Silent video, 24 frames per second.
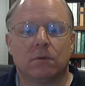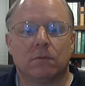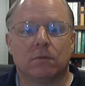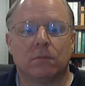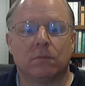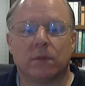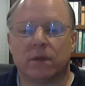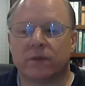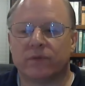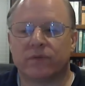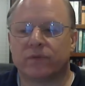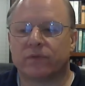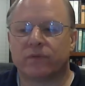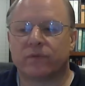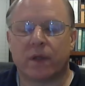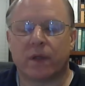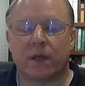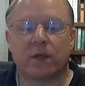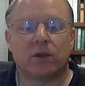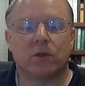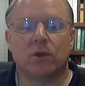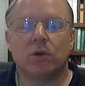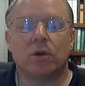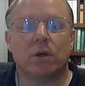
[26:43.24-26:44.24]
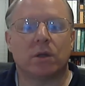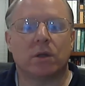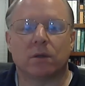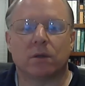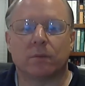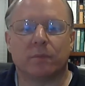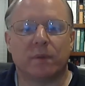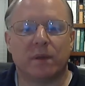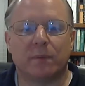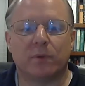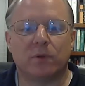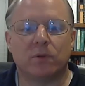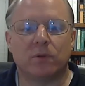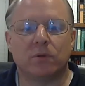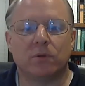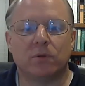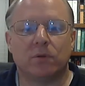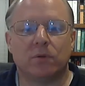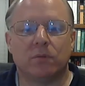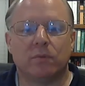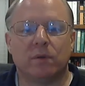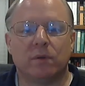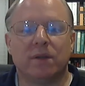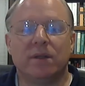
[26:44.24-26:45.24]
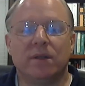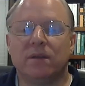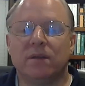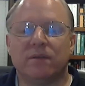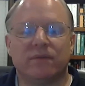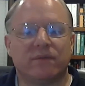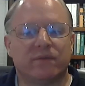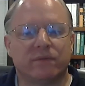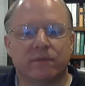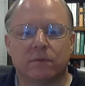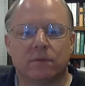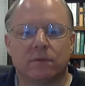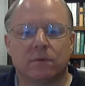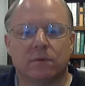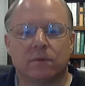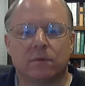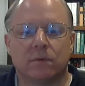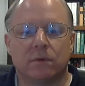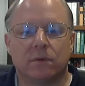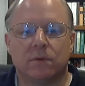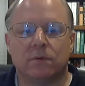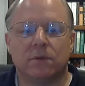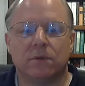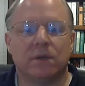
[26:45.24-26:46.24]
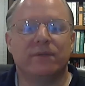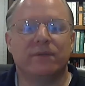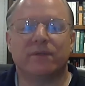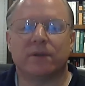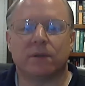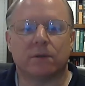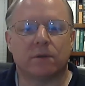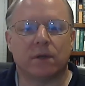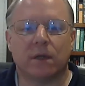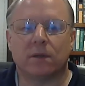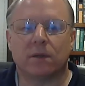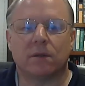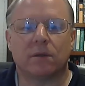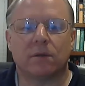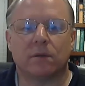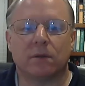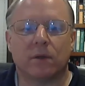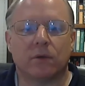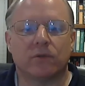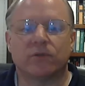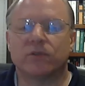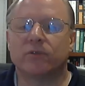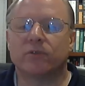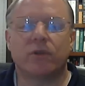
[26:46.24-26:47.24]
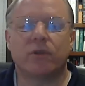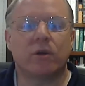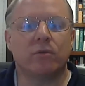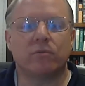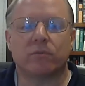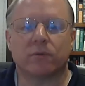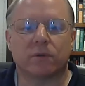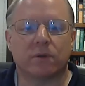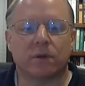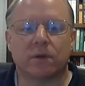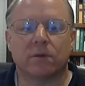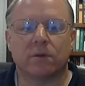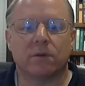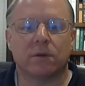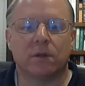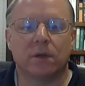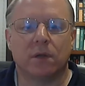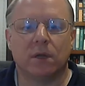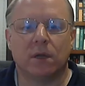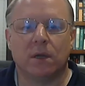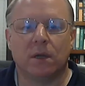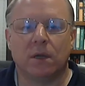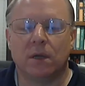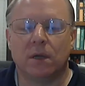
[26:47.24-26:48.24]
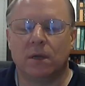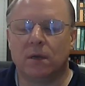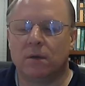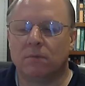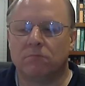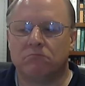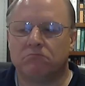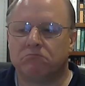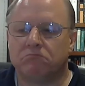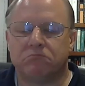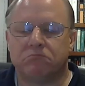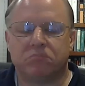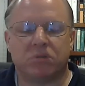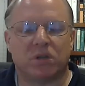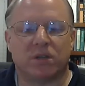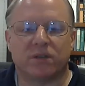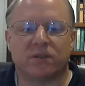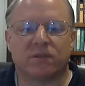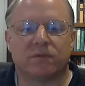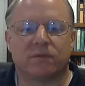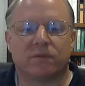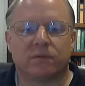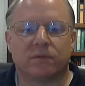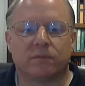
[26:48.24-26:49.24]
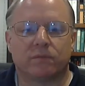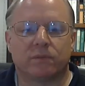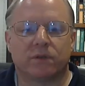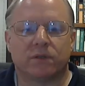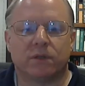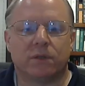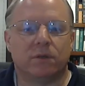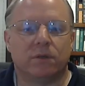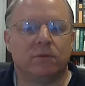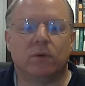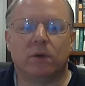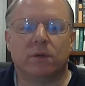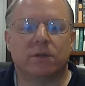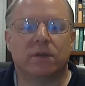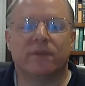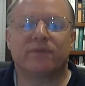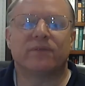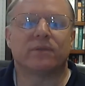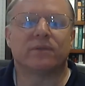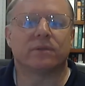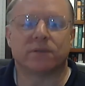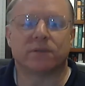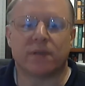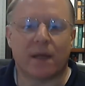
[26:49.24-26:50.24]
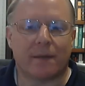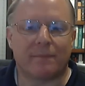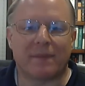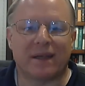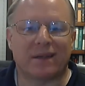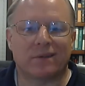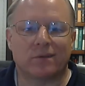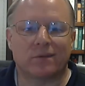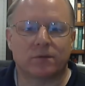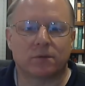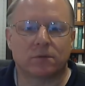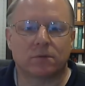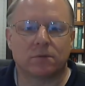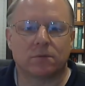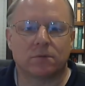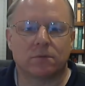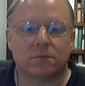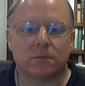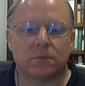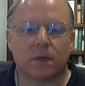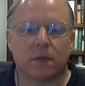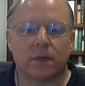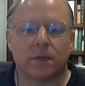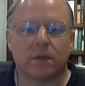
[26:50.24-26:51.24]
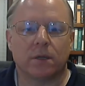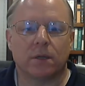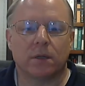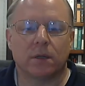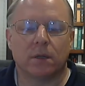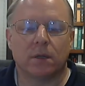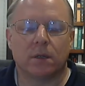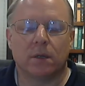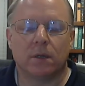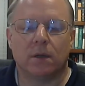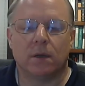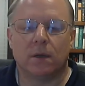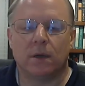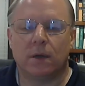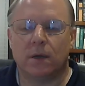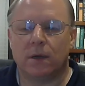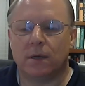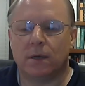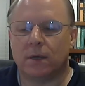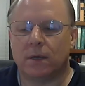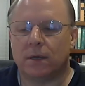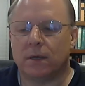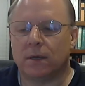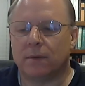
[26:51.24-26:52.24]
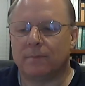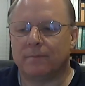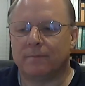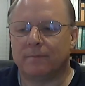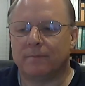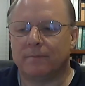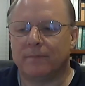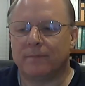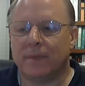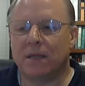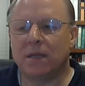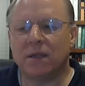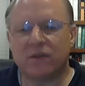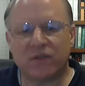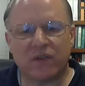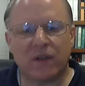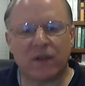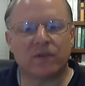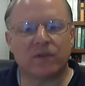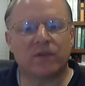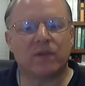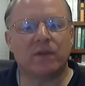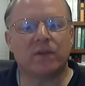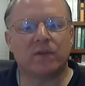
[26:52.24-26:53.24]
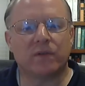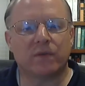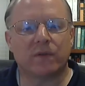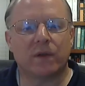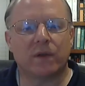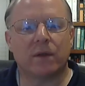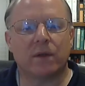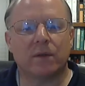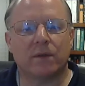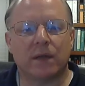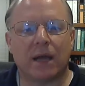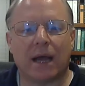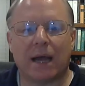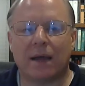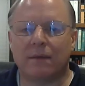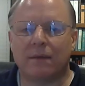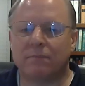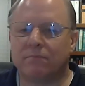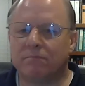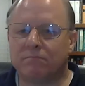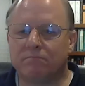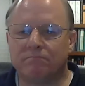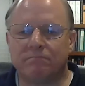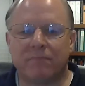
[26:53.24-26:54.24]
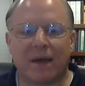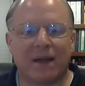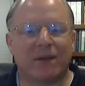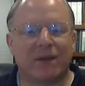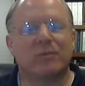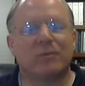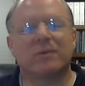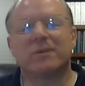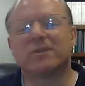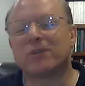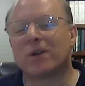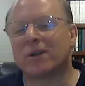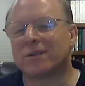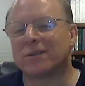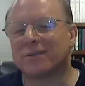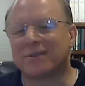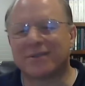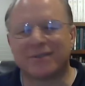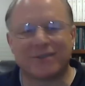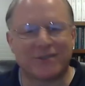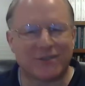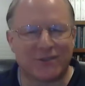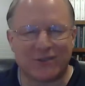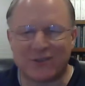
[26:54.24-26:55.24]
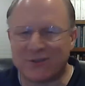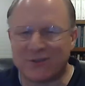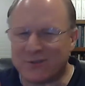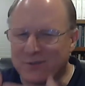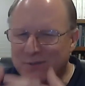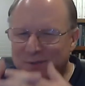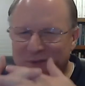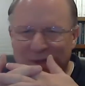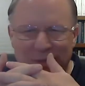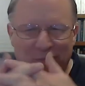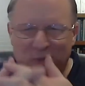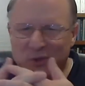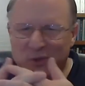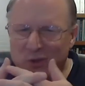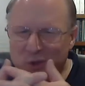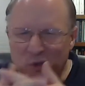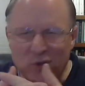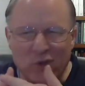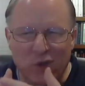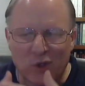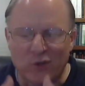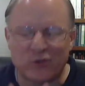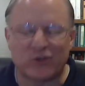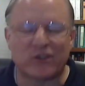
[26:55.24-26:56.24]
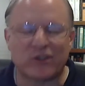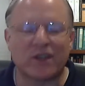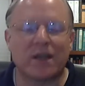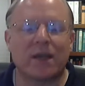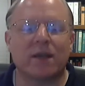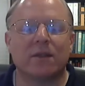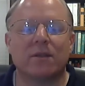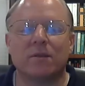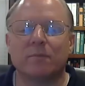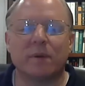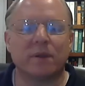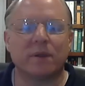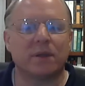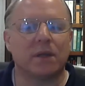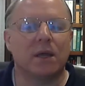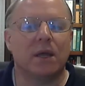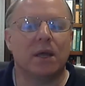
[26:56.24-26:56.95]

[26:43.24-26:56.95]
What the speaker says: Let's take a look at the people who believe, who live it, and those who don't. And let's see what difference that makes, right? In this sense, I don't want to draw them too close together, but